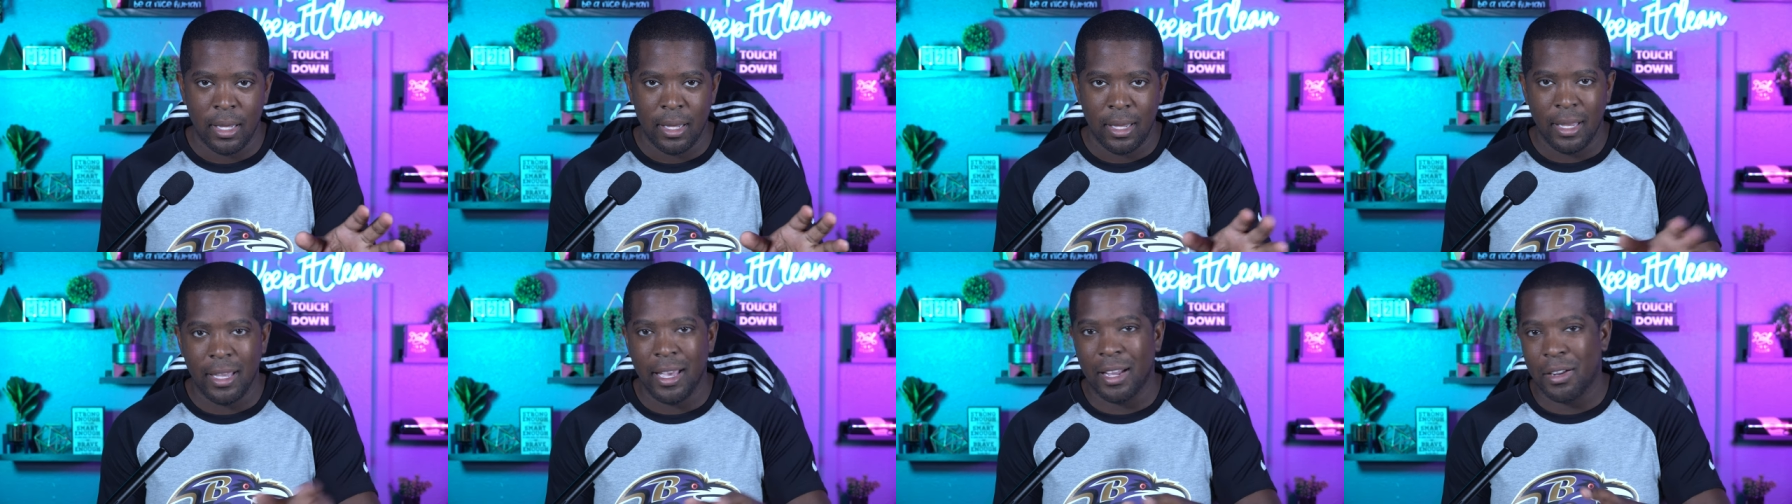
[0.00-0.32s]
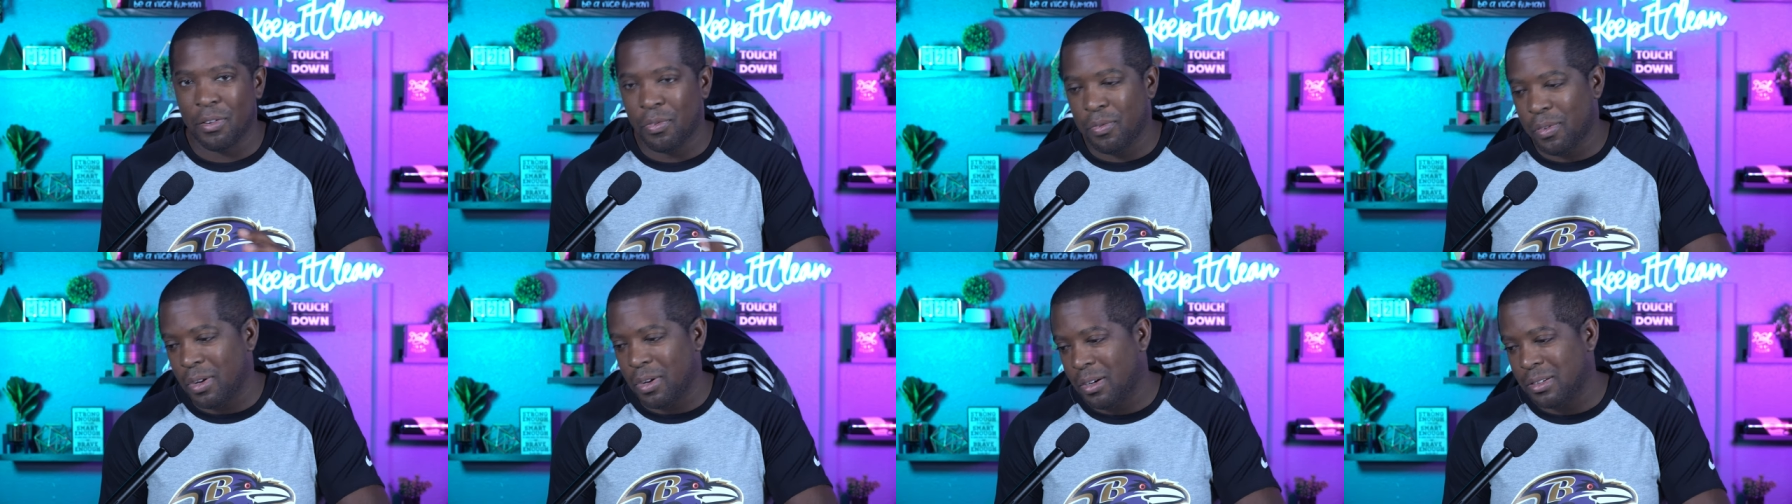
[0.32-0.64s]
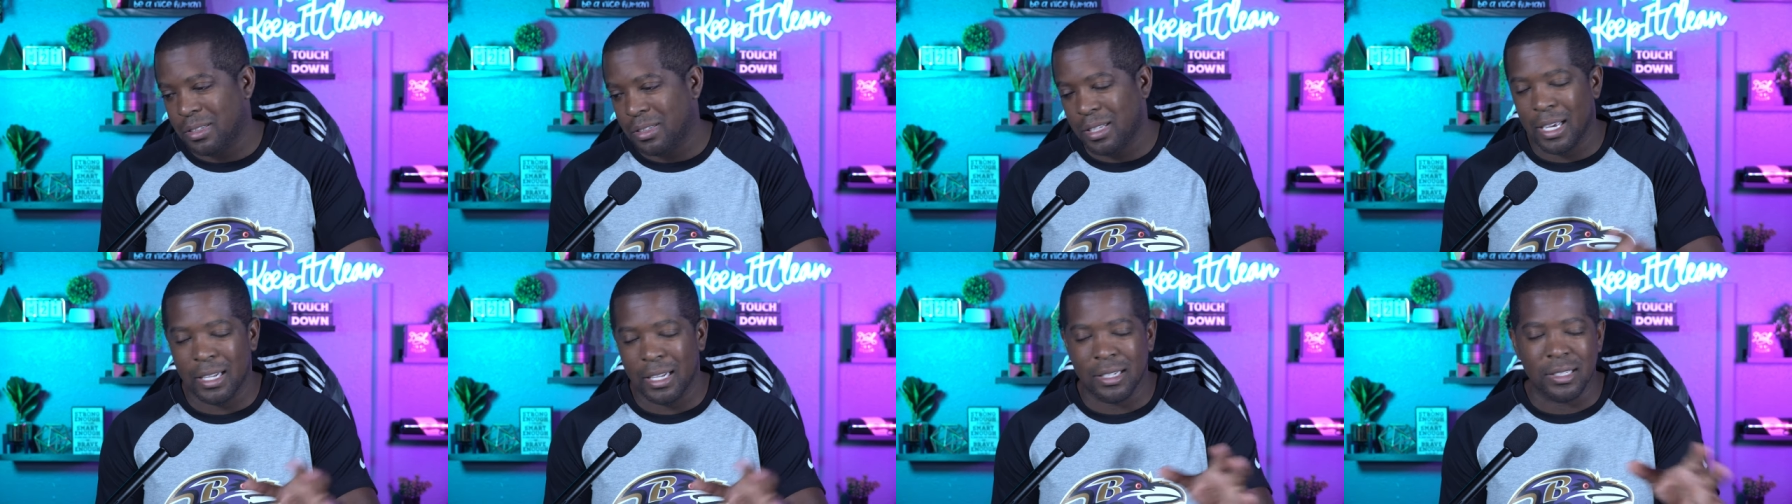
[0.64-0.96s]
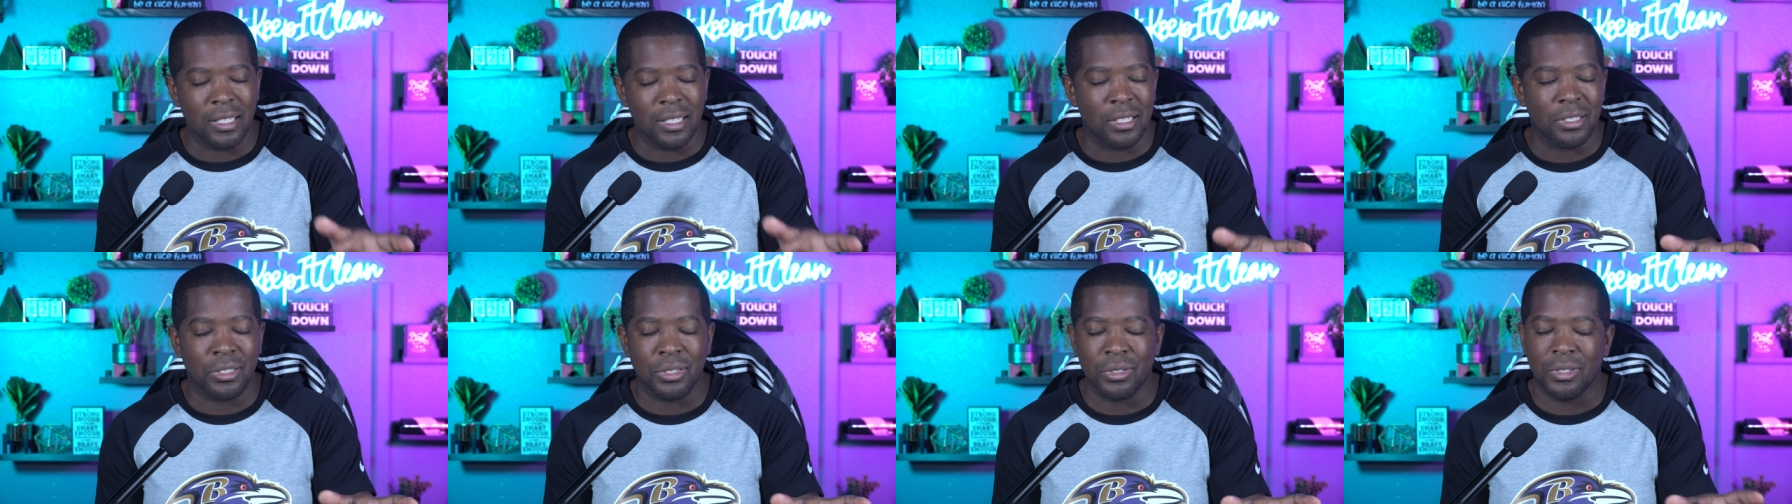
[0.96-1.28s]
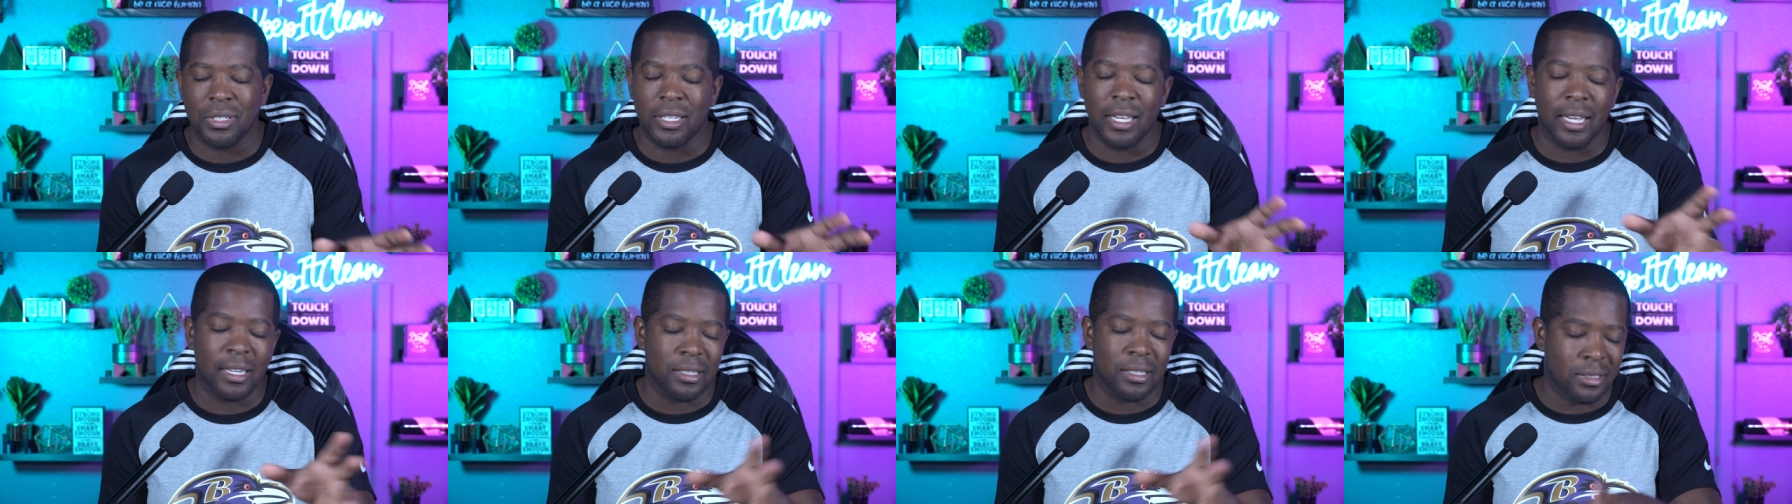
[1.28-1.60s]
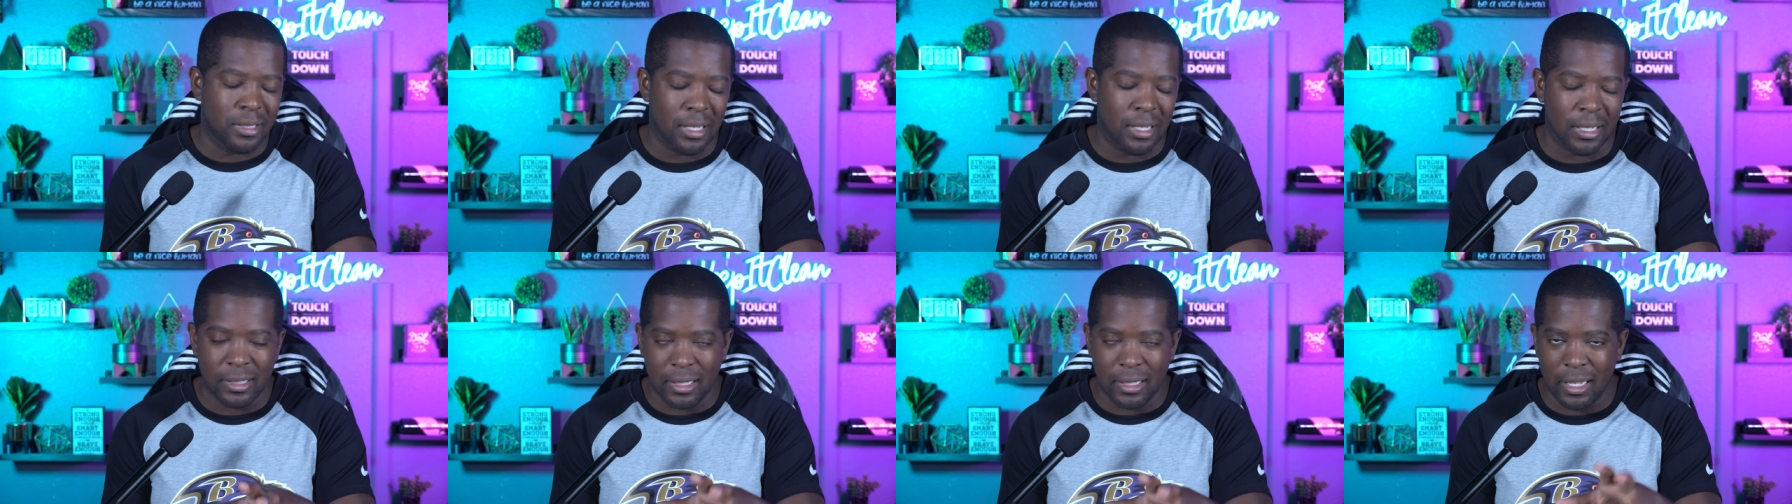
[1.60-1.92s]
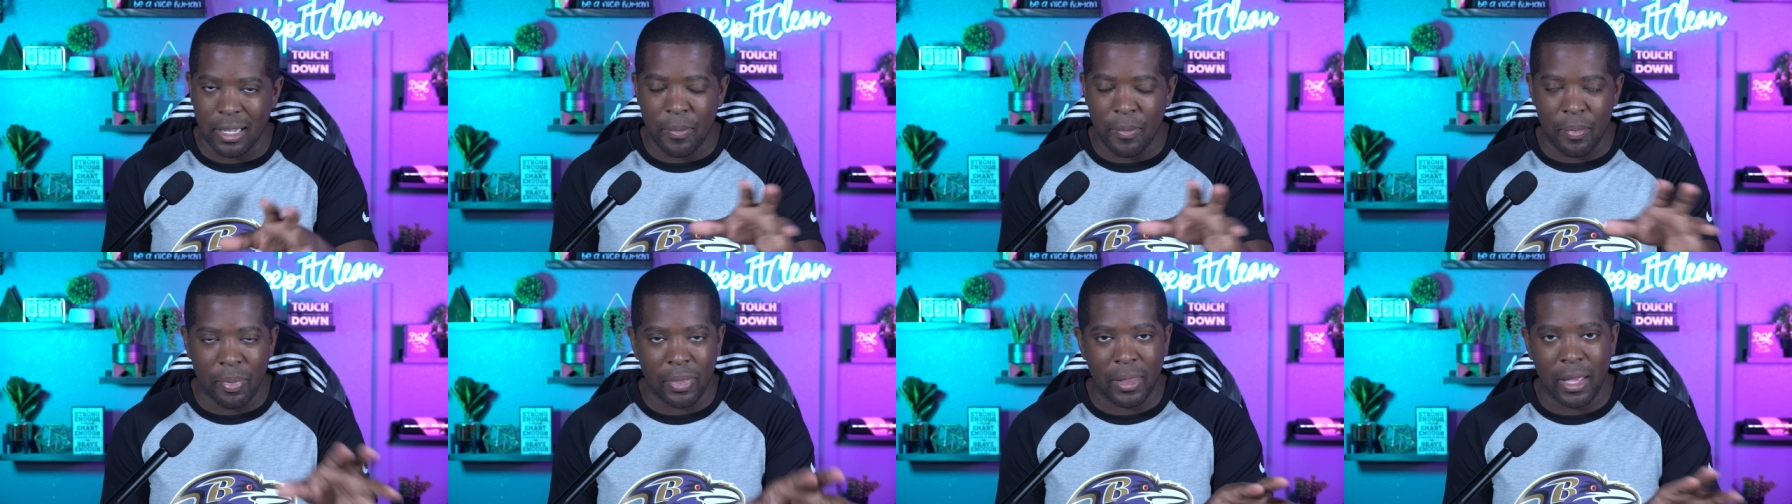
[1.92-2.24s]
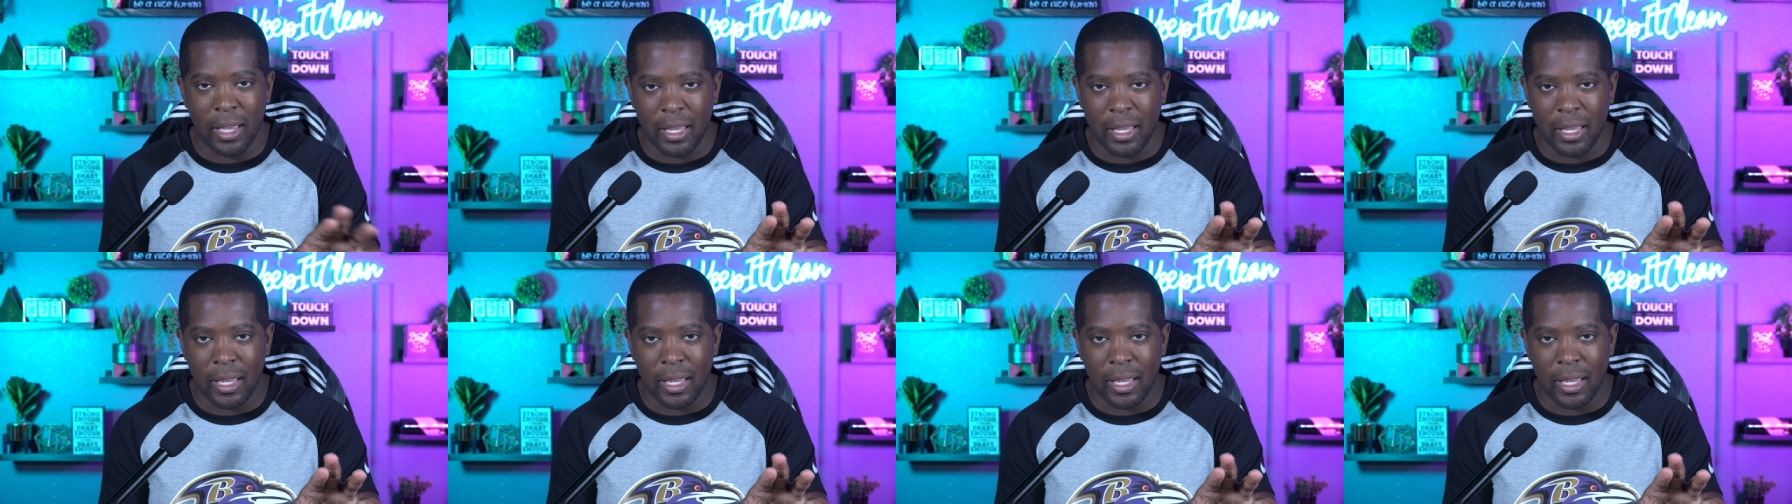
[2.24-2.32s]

He got his flaws. He got his issues. He got his thing that,